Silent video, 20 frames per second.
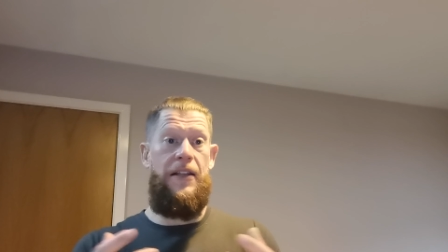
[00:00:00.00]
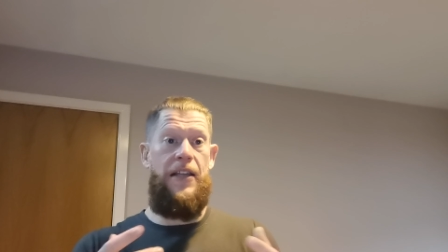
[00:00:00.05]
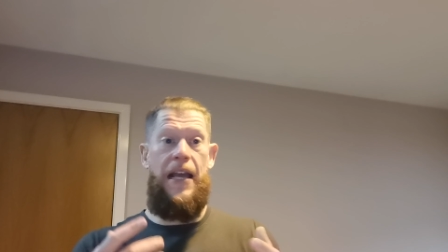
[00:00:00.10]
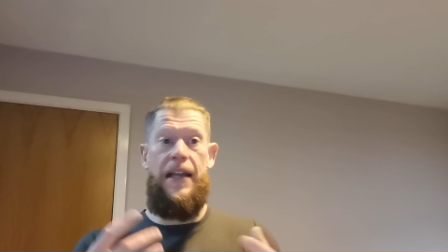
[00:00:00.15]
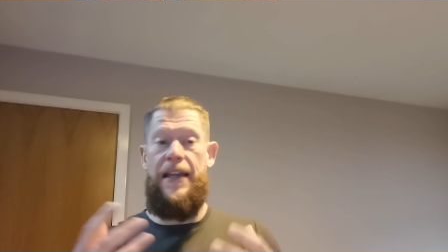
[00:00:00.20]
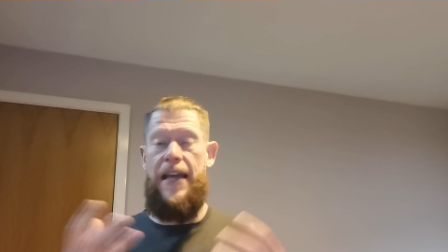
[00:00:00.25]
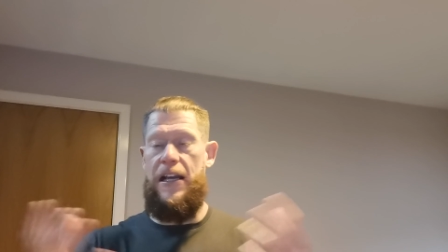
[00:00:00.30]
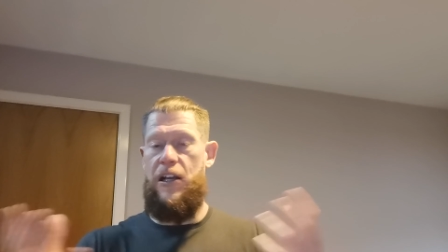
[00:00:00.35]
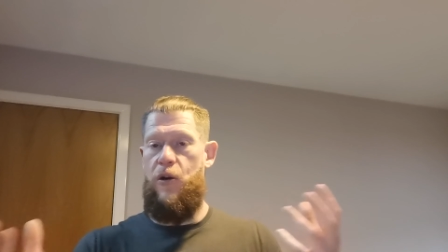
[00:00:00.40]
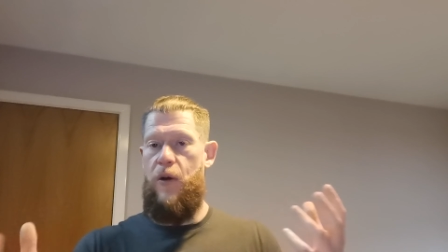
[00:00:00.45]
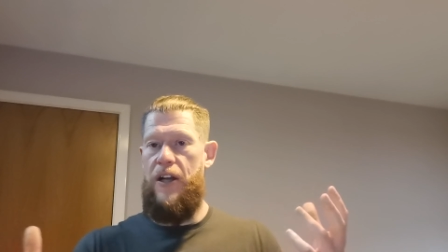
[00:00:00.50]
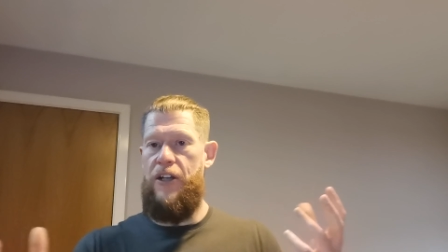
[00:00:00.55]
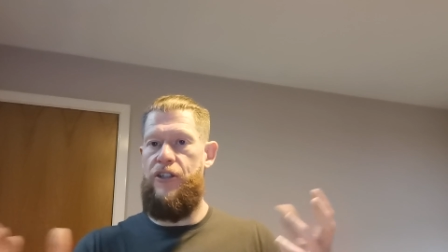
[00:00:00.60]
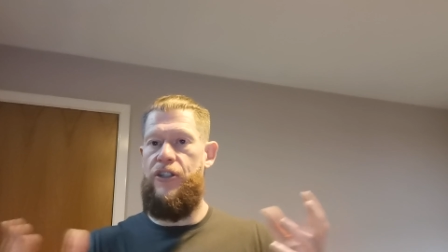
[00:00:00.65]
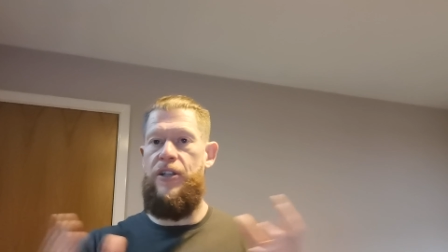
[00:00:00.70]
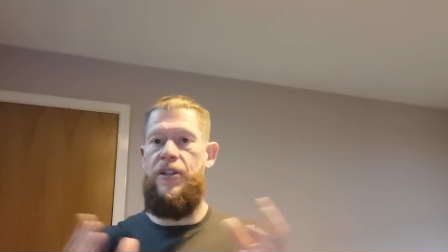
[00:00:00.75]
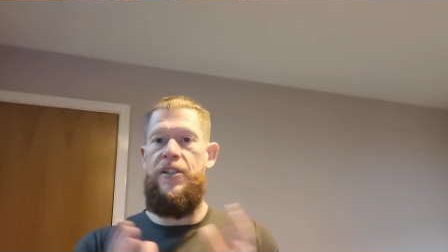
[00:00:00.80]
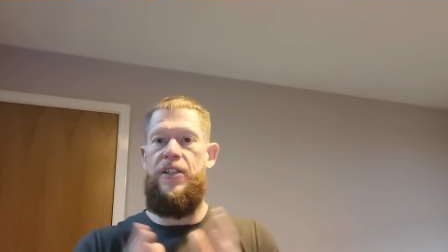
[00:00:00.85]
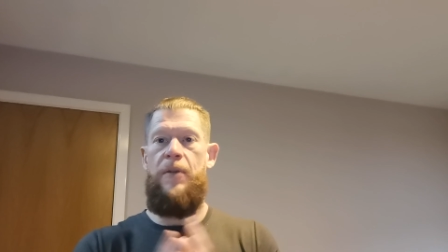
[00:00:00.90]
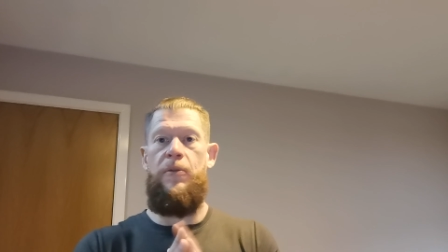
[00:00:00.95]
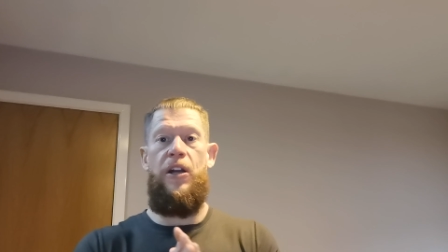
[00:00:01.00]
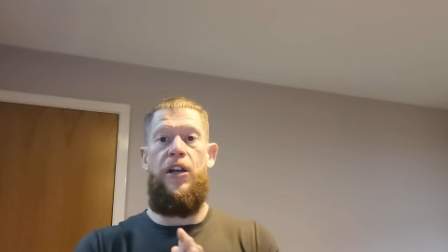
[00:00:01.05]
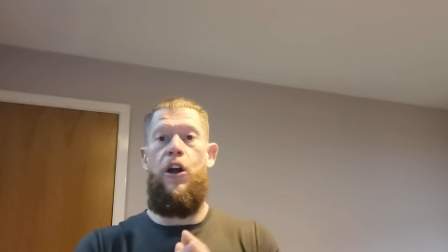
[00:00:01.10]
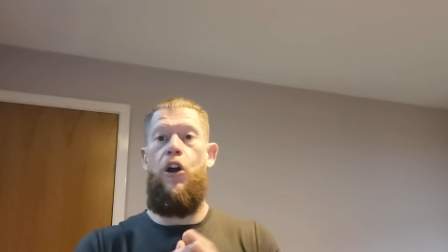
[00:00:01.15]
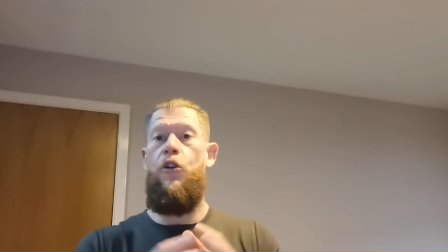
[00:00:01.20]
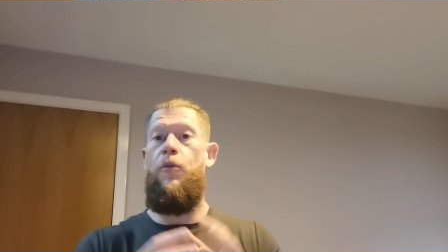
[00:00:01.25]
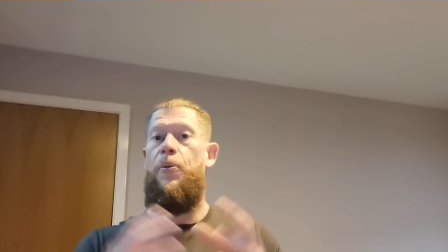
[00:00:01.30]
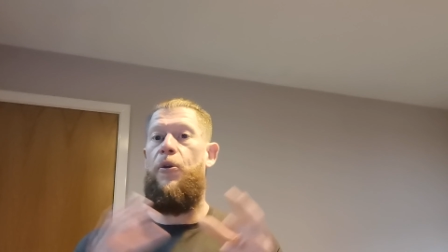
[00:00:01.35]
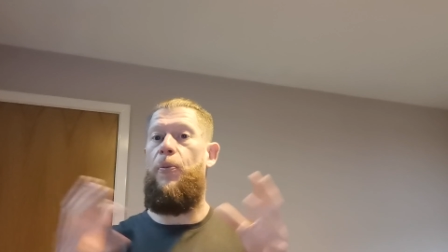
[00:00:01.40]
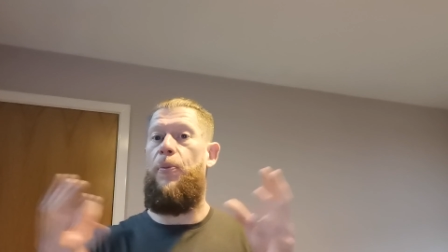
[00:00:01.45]
get questions. And I'm going
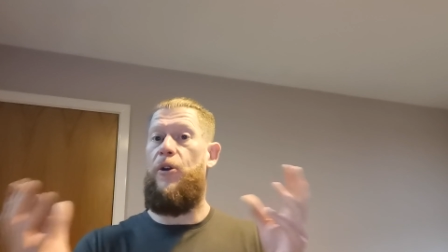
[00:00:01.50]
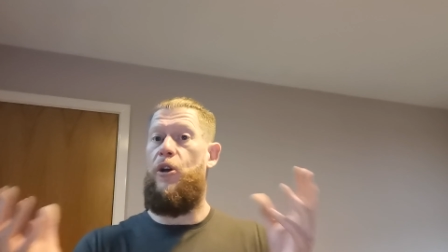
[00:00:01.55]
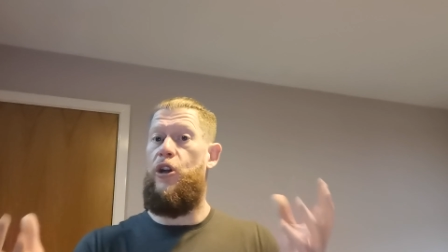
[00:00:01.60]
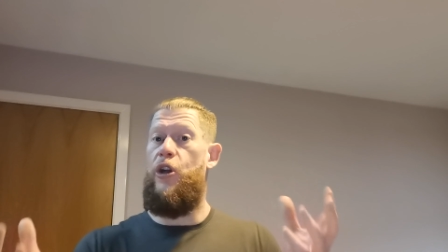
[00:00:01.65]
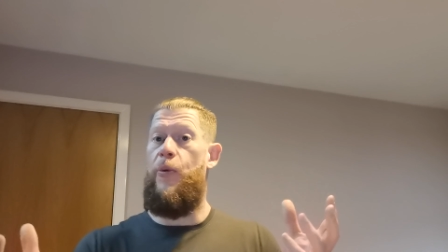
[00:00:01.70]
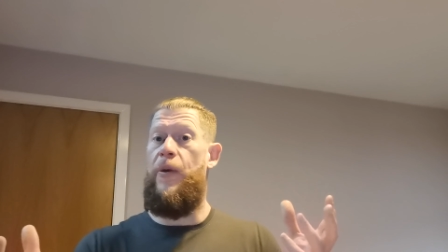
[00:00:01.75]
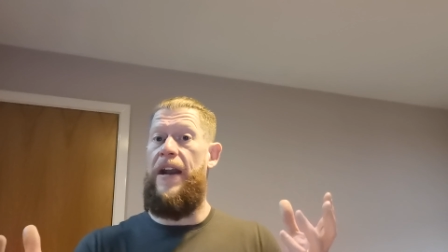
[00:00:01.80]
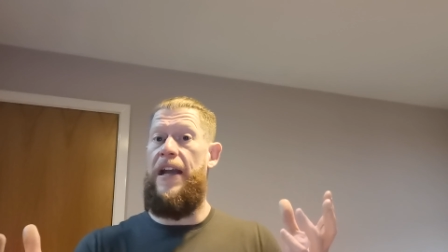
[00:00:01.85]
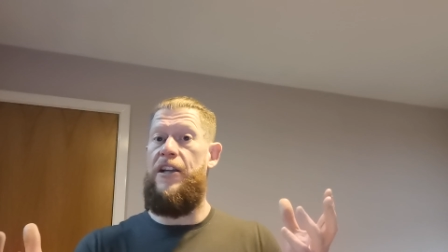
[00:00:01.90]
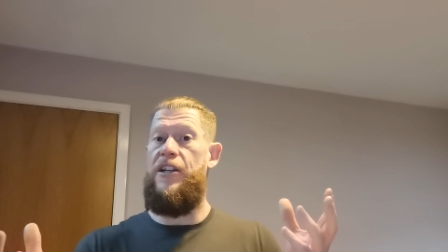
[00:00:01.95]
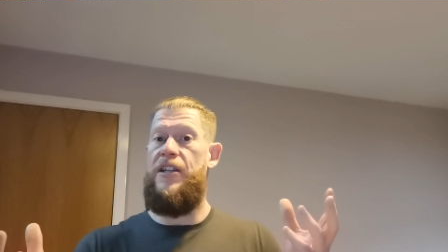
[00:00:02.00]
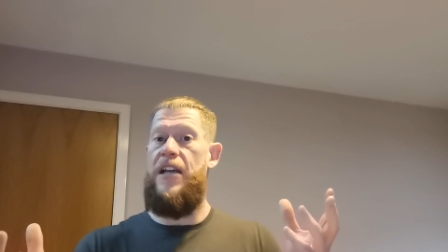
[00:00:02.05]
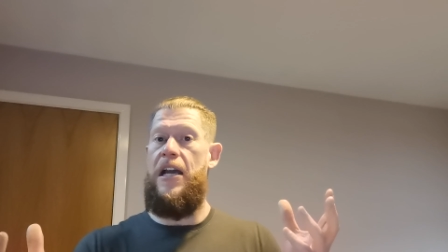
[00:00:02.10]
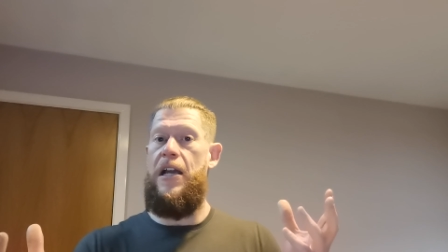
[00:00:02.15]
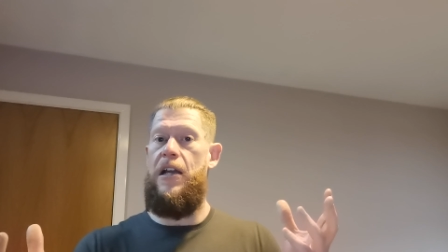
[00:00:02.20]
to open up a Q&A